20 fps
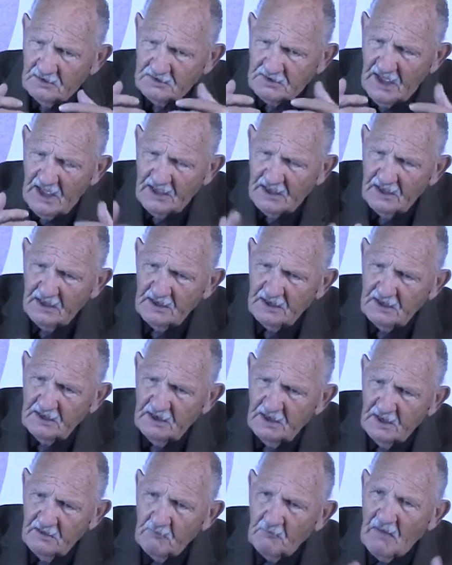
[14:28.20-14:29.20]

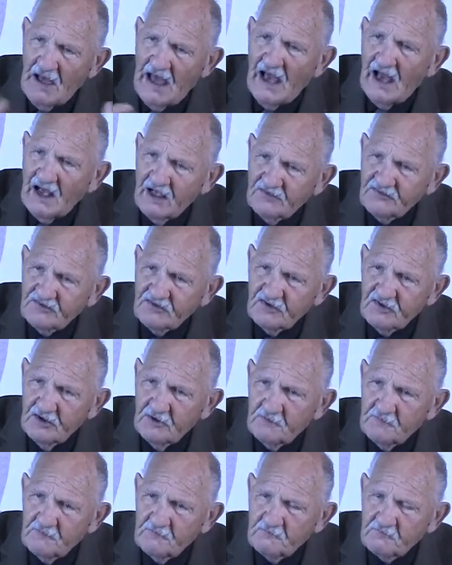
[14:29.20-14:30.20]
taken Mass,
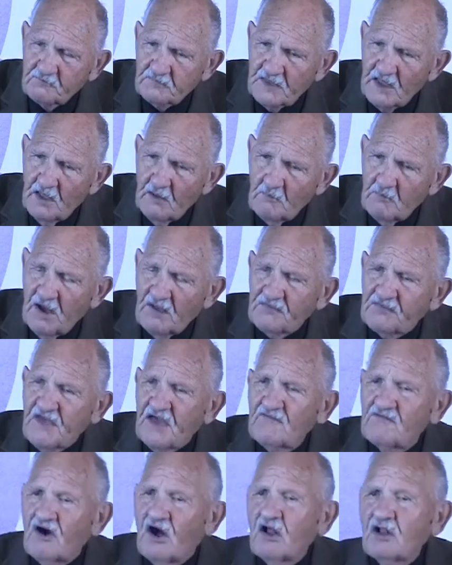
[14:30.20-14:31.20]
but
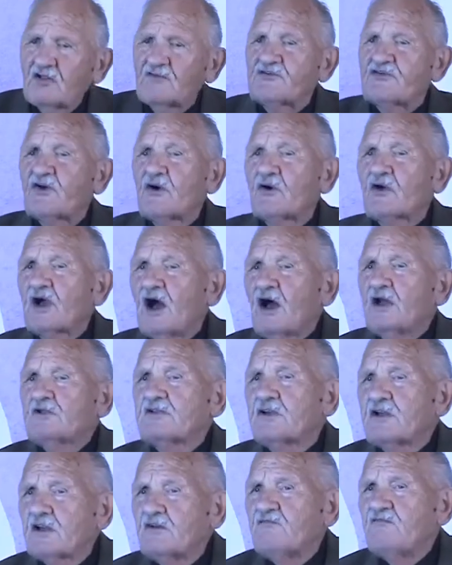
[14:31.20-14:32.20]
they've also gone
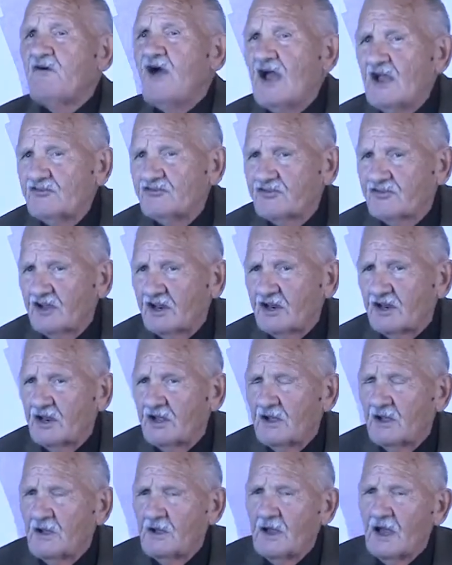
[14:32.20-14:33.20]
to confession,
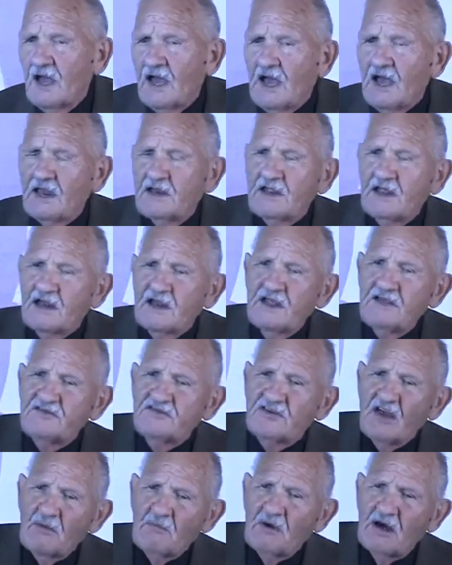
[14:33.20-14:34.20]
and at
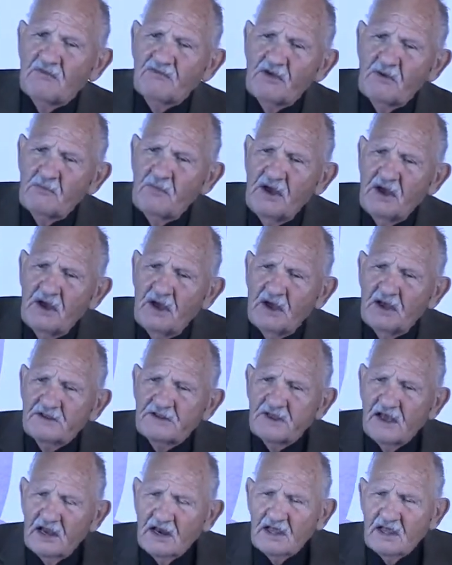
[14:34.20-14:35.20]
least some of them
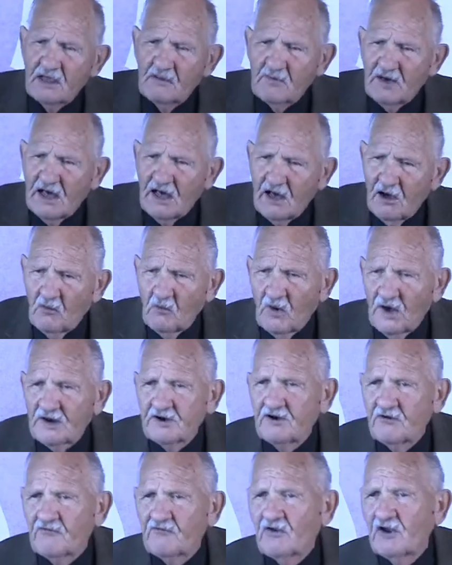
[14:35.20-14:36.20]
telling about how
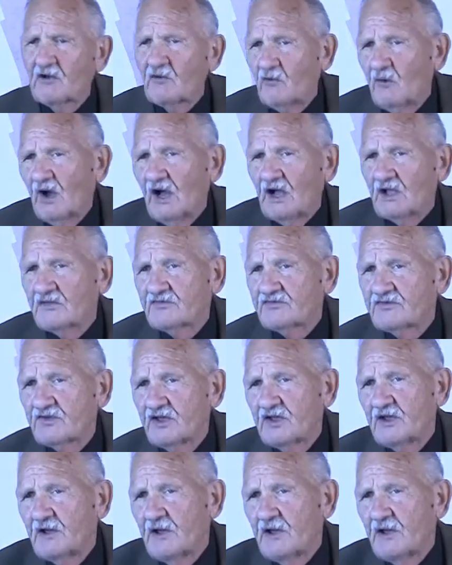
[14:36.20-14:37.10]
wonderful it was,